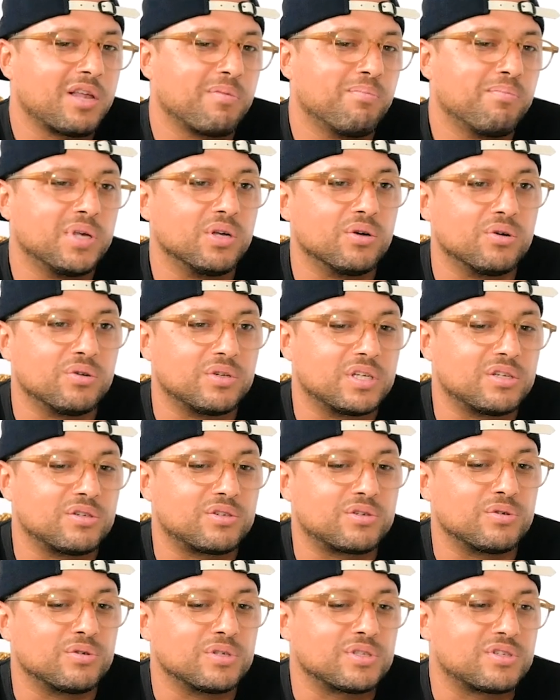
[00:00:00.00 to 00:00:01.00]
build
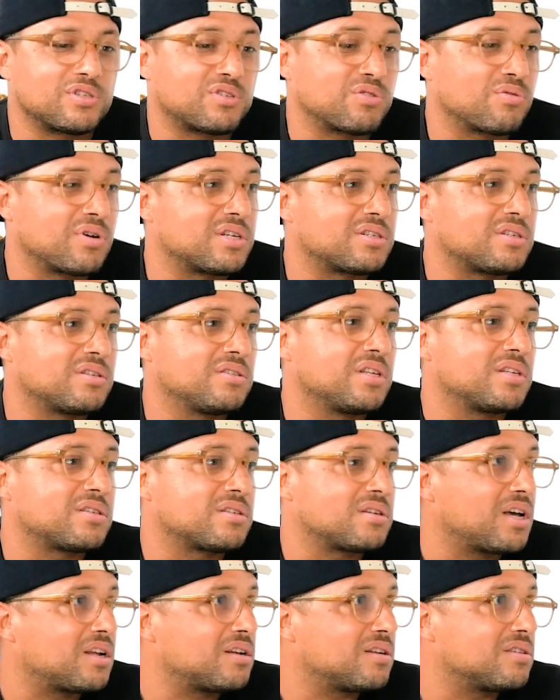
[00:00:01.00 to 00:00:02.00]
into a situation that's
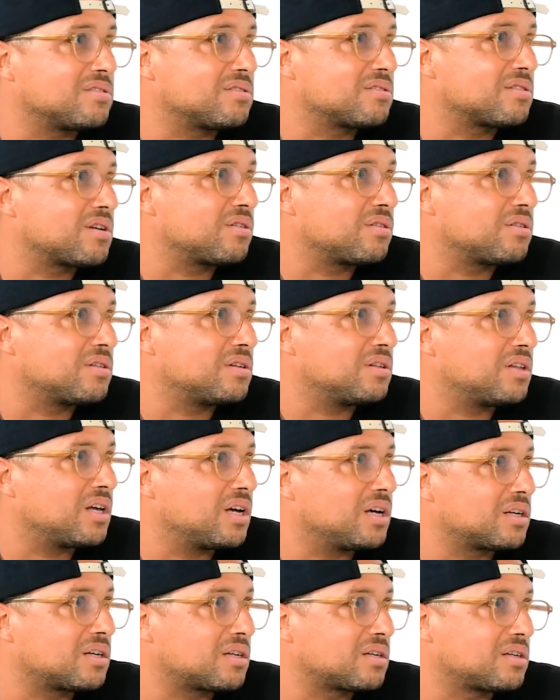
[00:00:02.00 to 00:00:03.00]
not necessarily
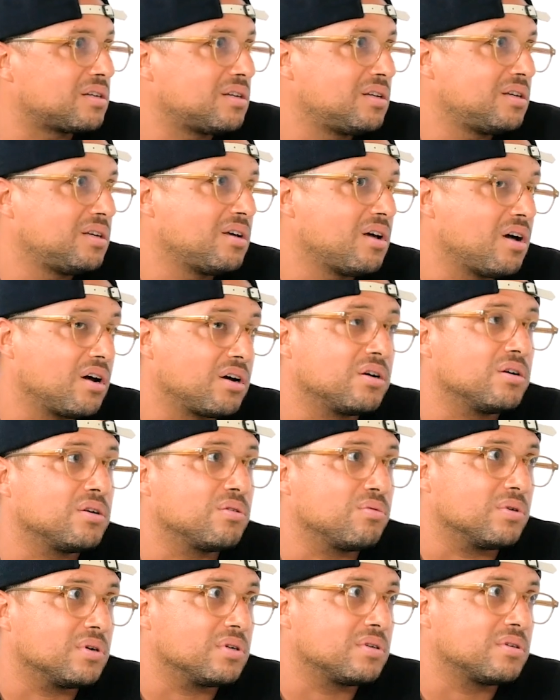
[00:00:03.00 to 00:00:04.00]
like a good
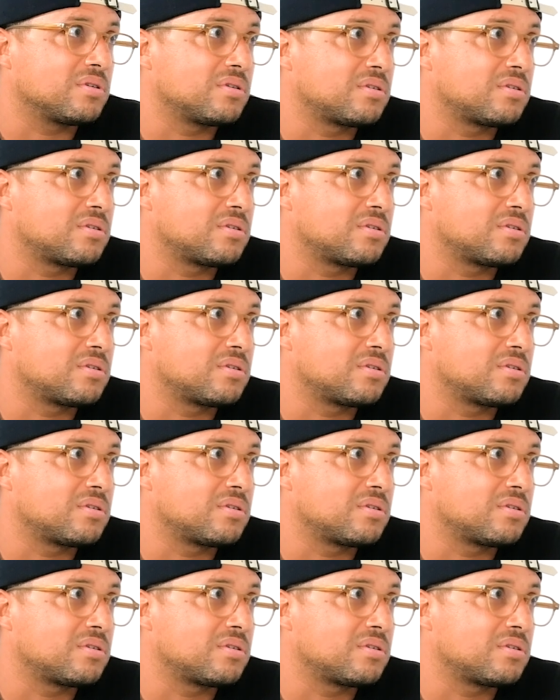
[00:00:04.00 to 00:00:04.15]
one.